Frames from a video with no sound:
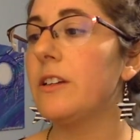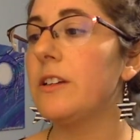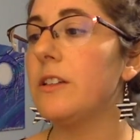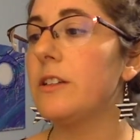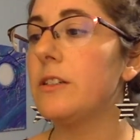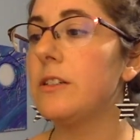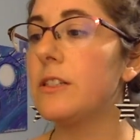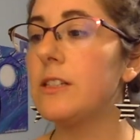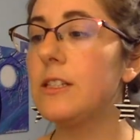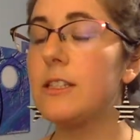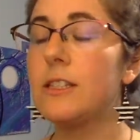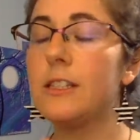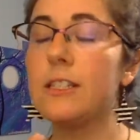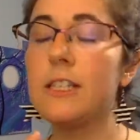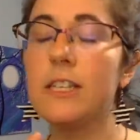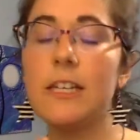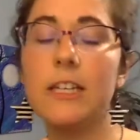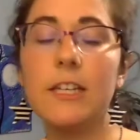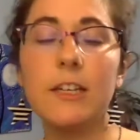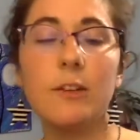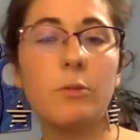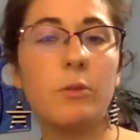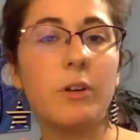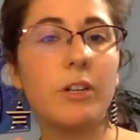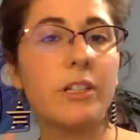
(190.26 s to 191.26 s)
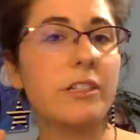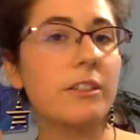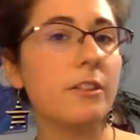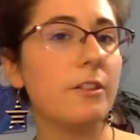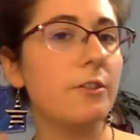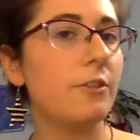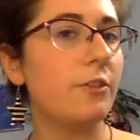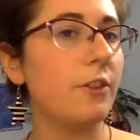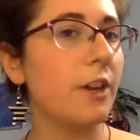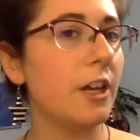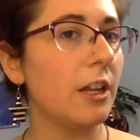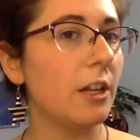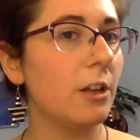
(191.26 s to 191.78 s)
see what's
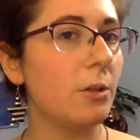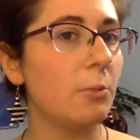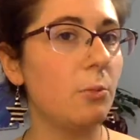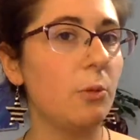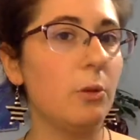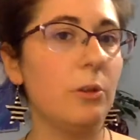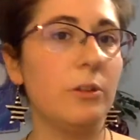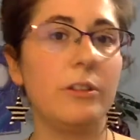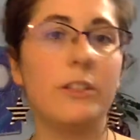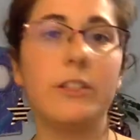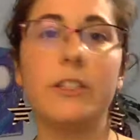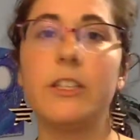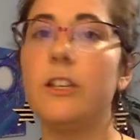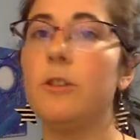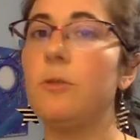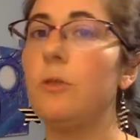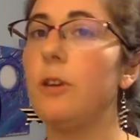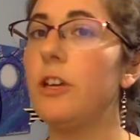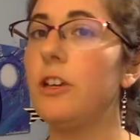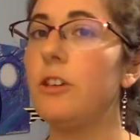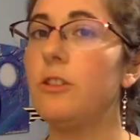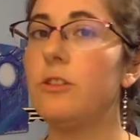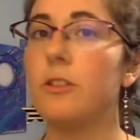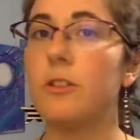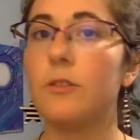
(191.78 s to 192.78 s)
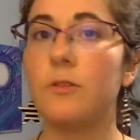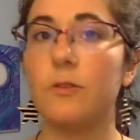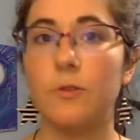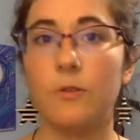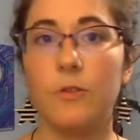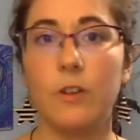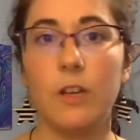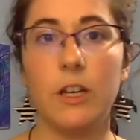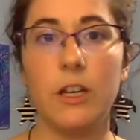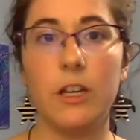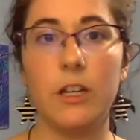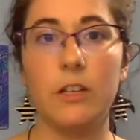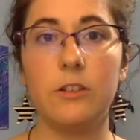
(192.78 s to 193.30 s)
available. See what you can
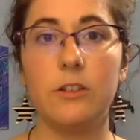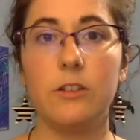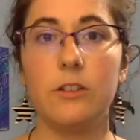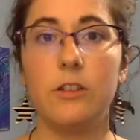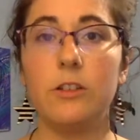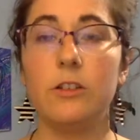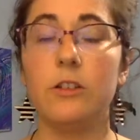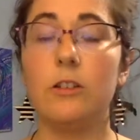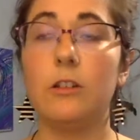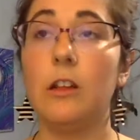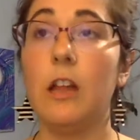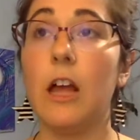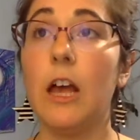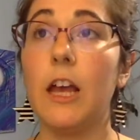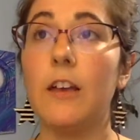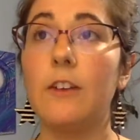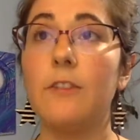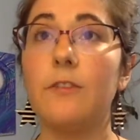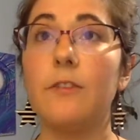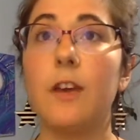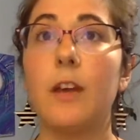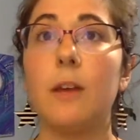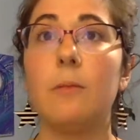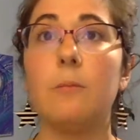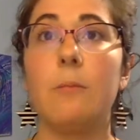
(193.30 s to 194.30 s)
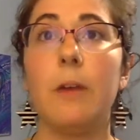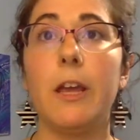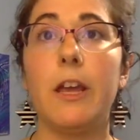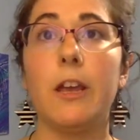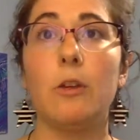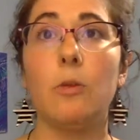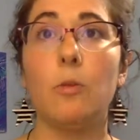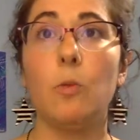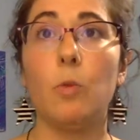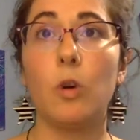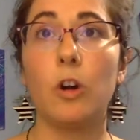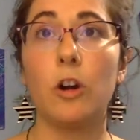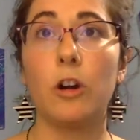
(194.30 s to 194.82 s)
fit into your life and make it
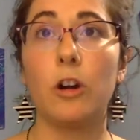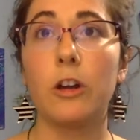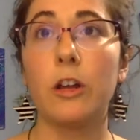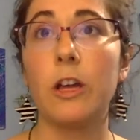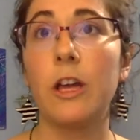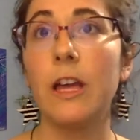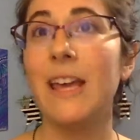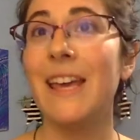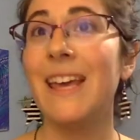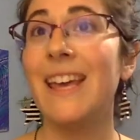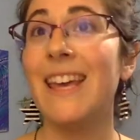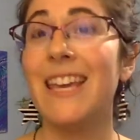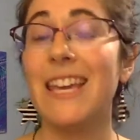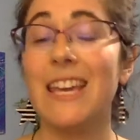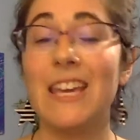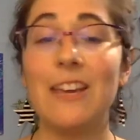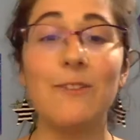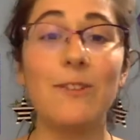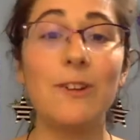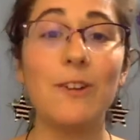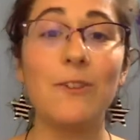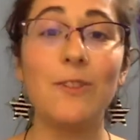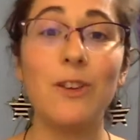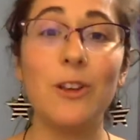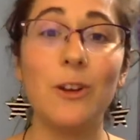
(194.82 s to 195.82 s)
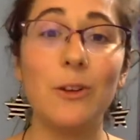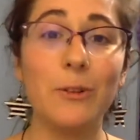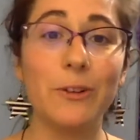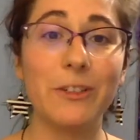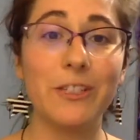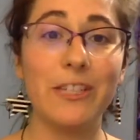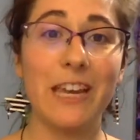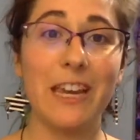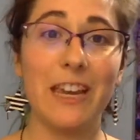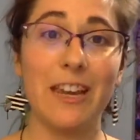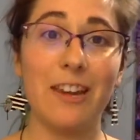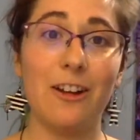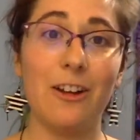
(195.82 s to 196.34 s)
work. Even if you don't
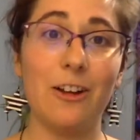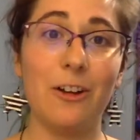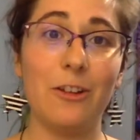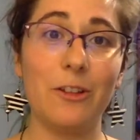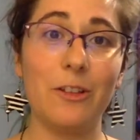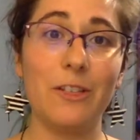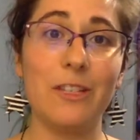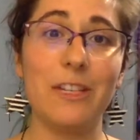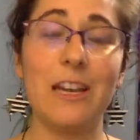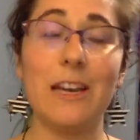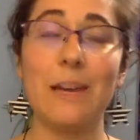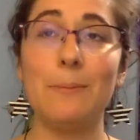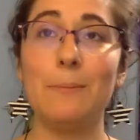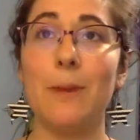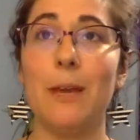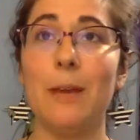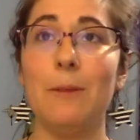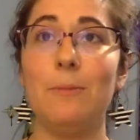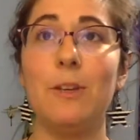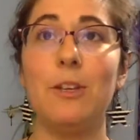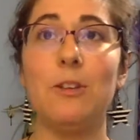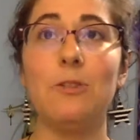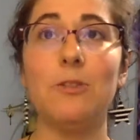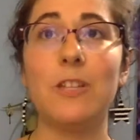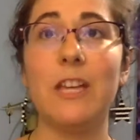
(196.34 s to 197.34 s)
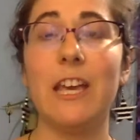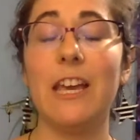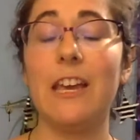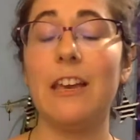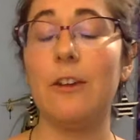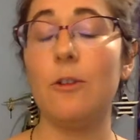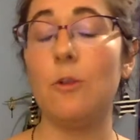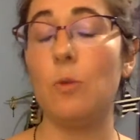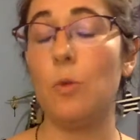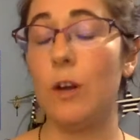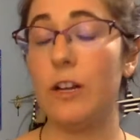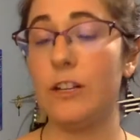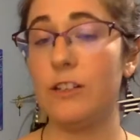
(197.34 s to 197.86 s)
take it all the time, maybe you take it
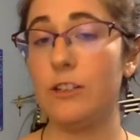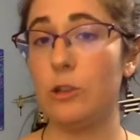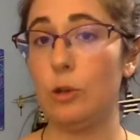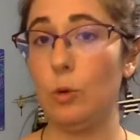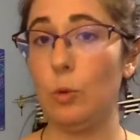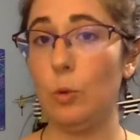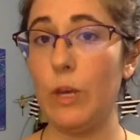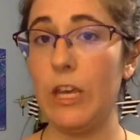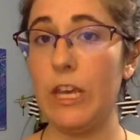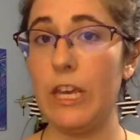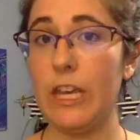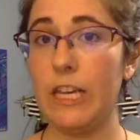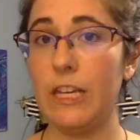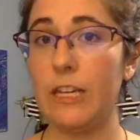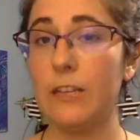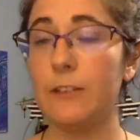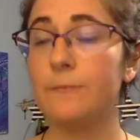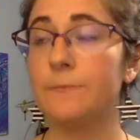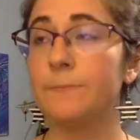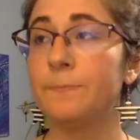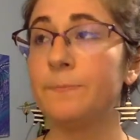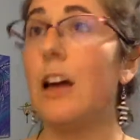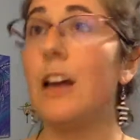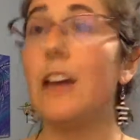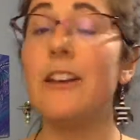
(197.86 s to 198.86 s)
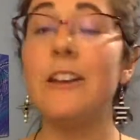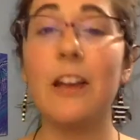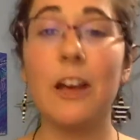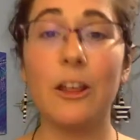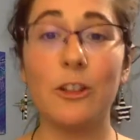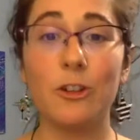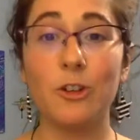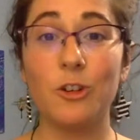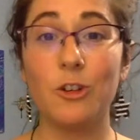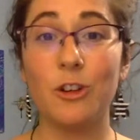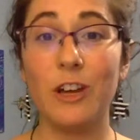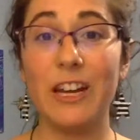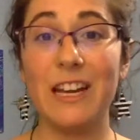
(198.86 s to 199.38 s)
once a week.
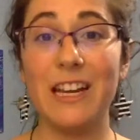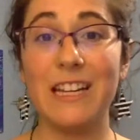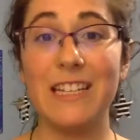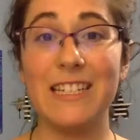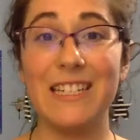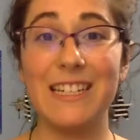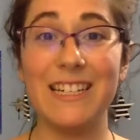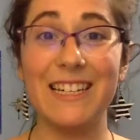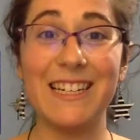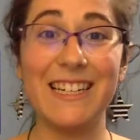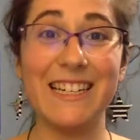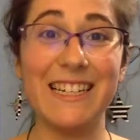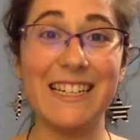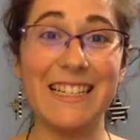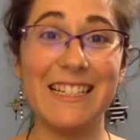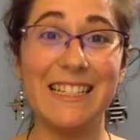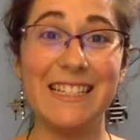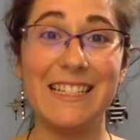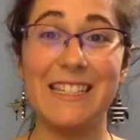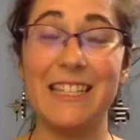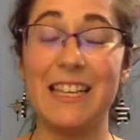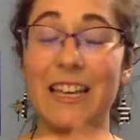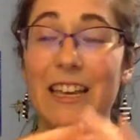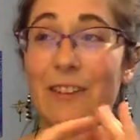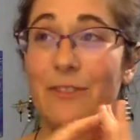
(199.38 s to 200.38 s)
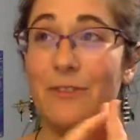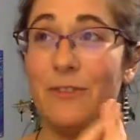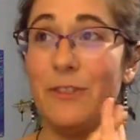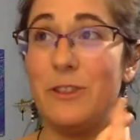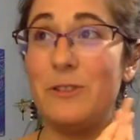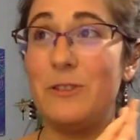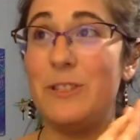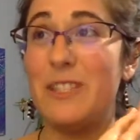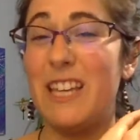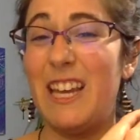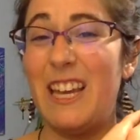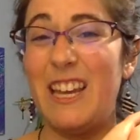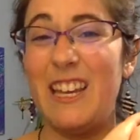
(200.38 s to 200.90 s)
Another great idea is if you
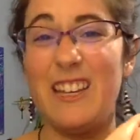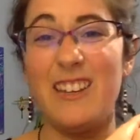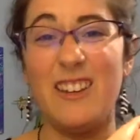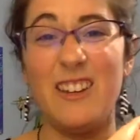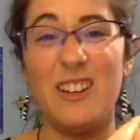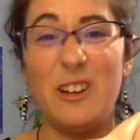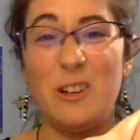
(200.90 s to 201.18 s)
say,